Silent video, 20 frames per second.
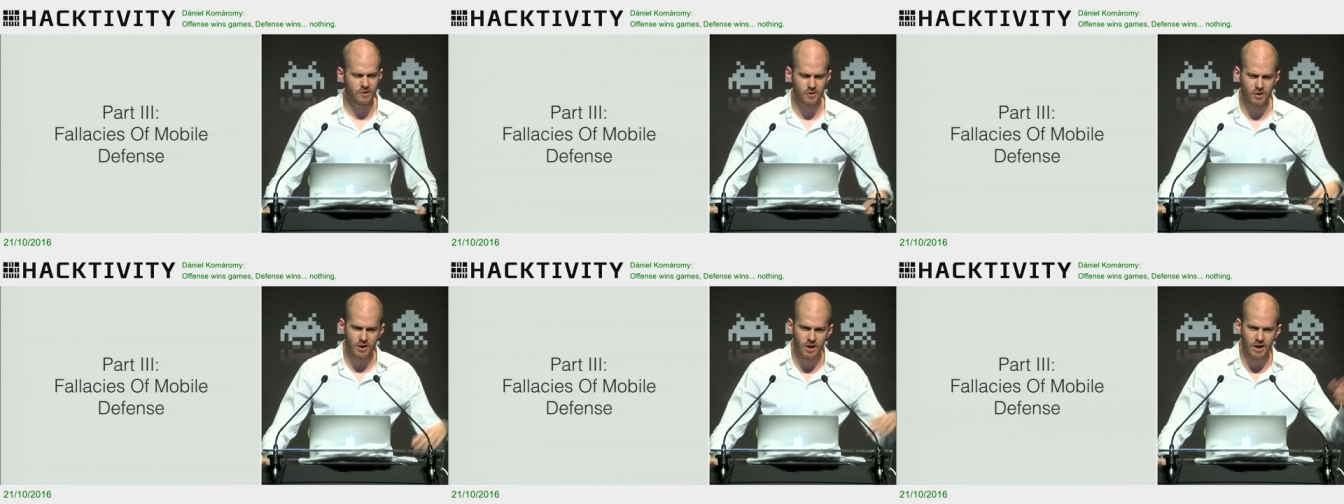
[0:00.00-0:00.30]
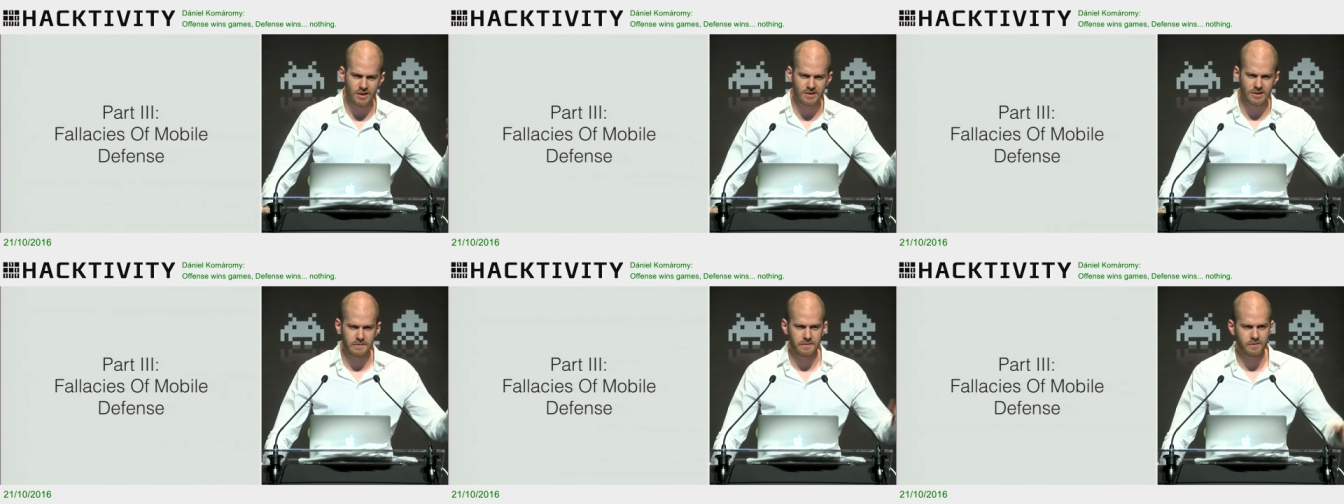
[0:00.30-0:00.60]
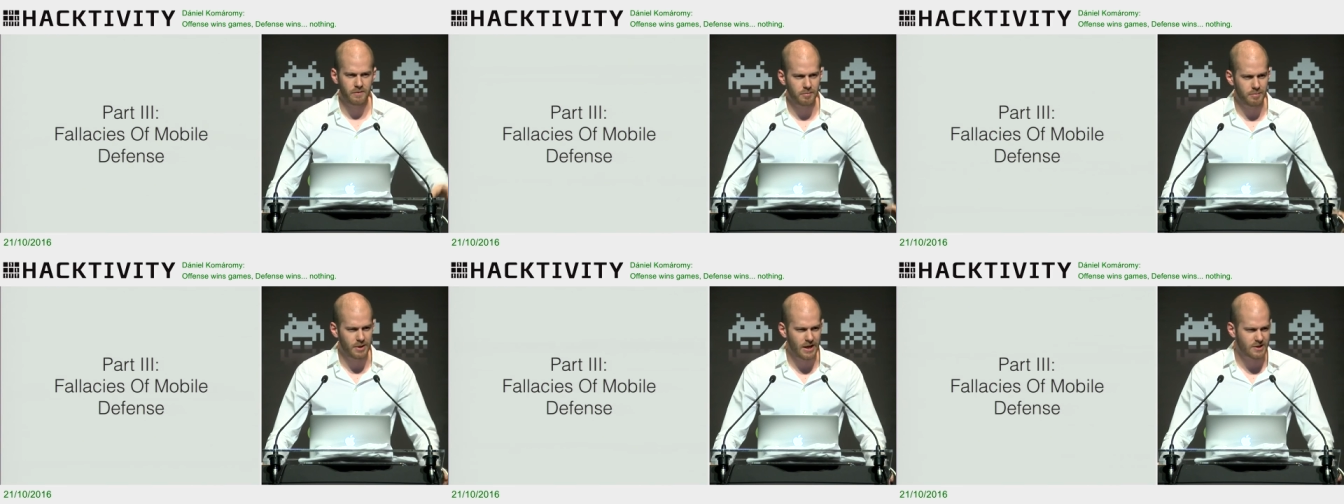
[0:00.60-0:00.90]
So the concept
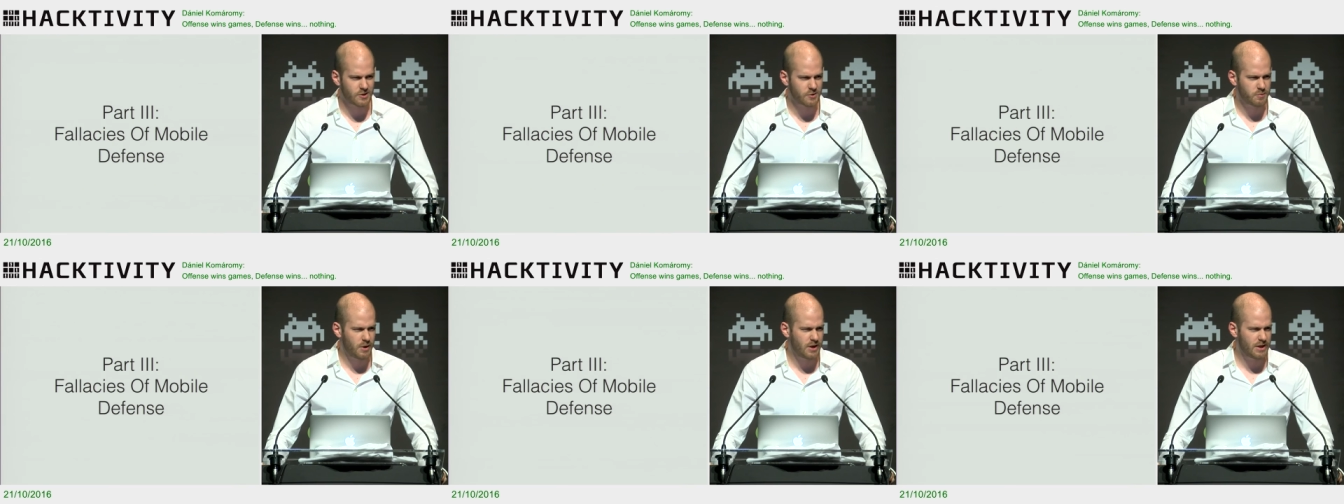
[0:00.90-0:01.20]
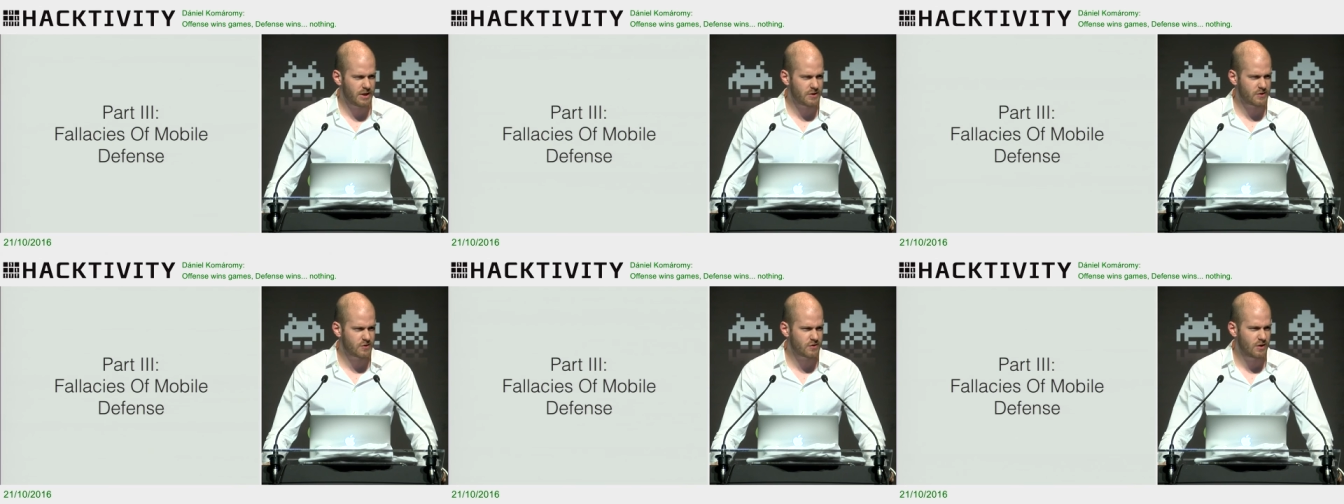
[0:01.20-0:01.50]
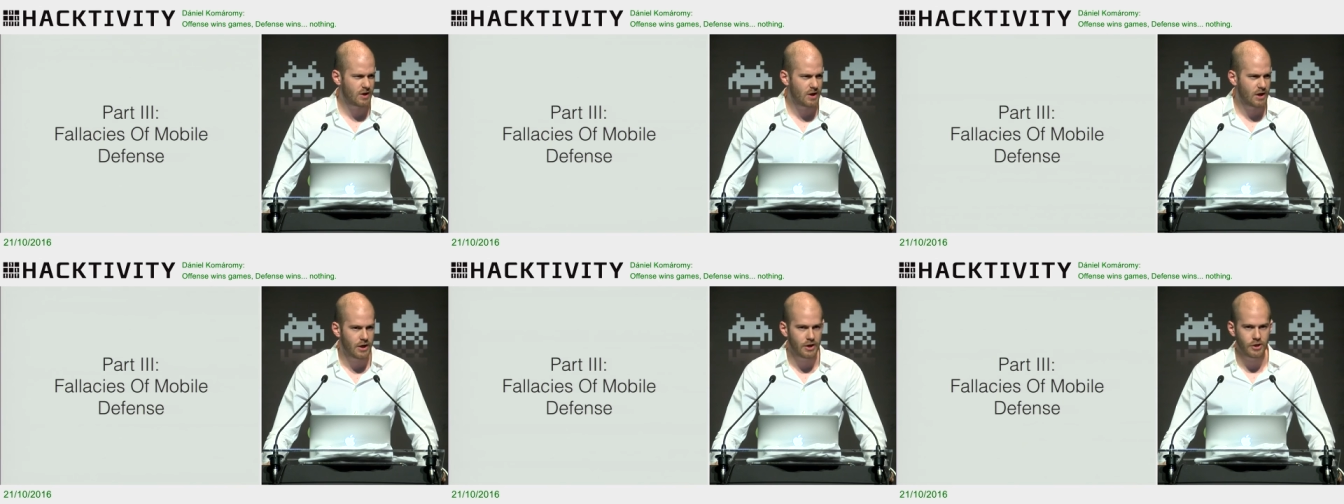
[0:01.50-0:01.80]
of a black swan
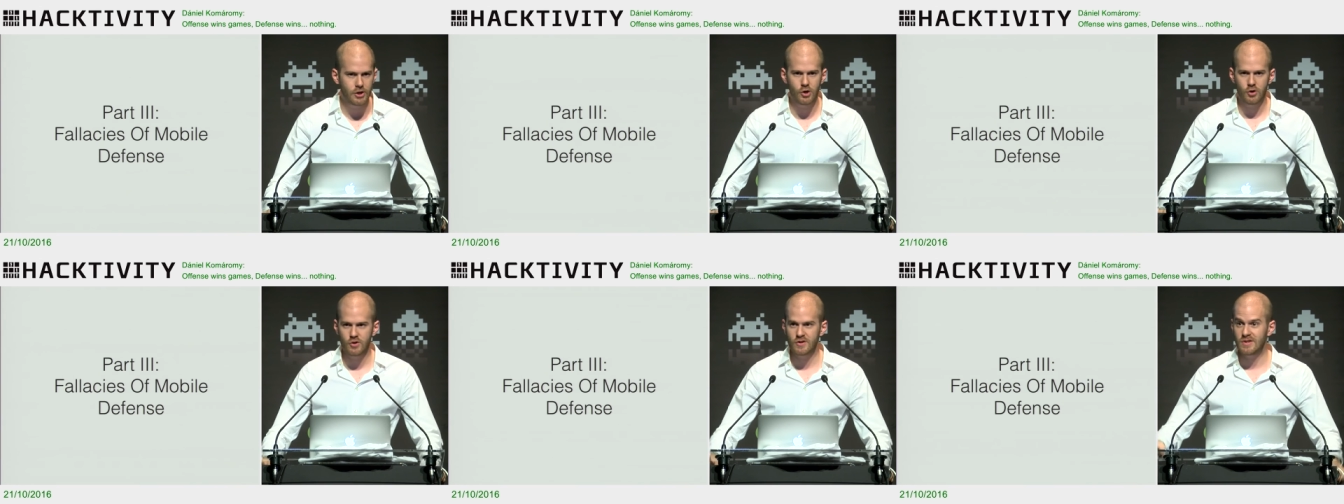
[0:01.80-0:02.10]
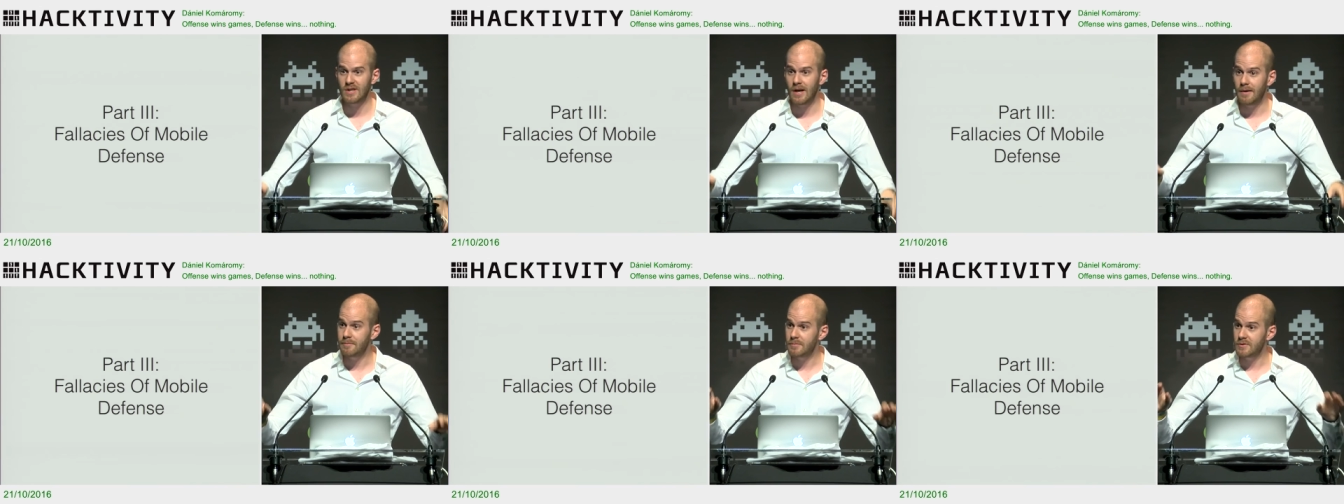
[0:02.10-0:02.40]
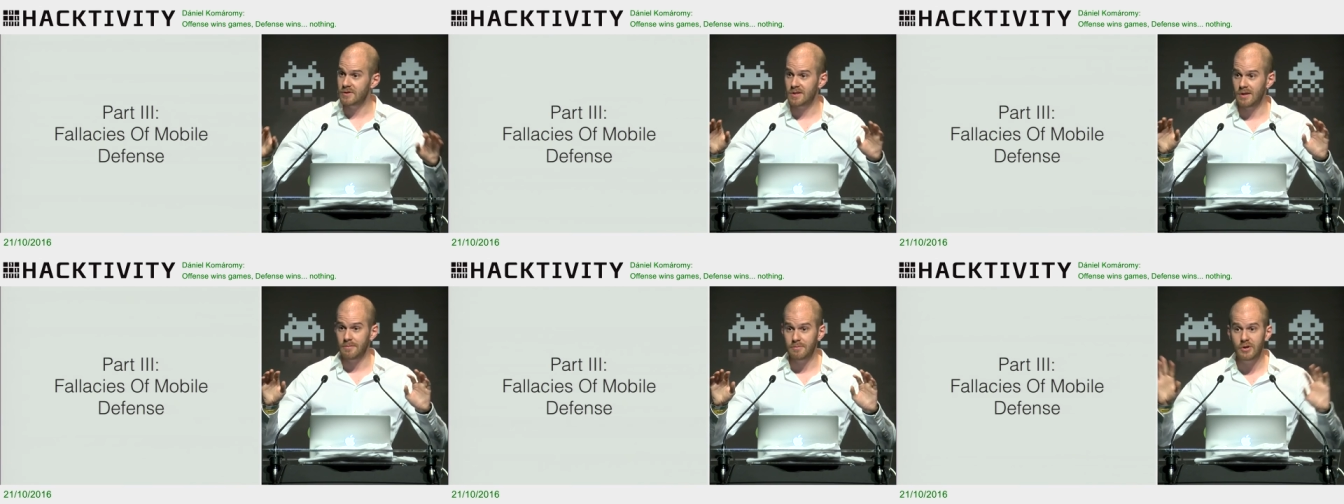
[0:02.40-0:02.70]
is
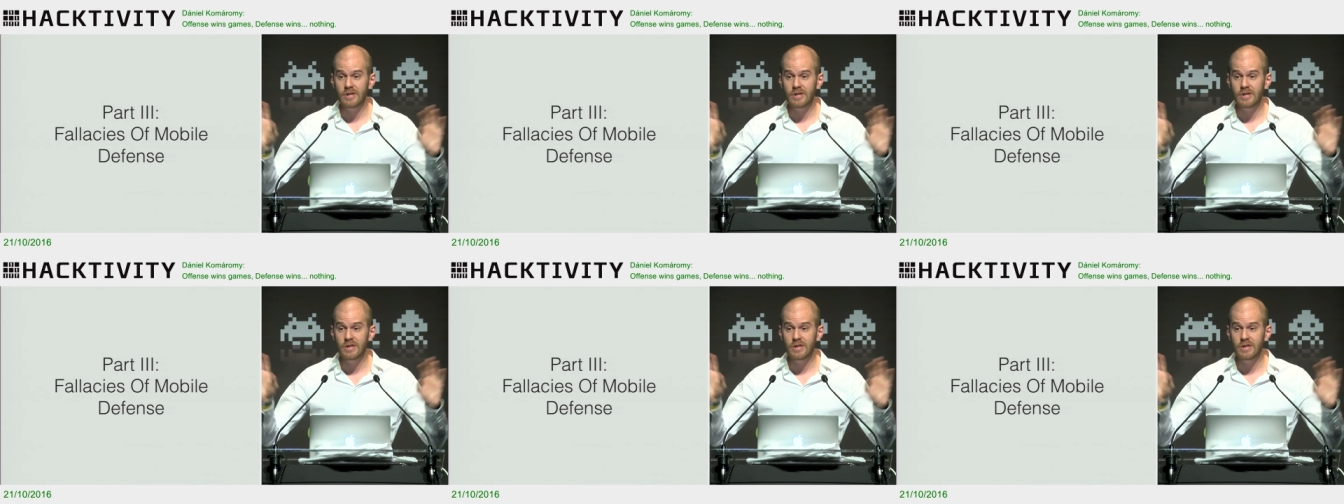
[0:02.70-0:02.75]
some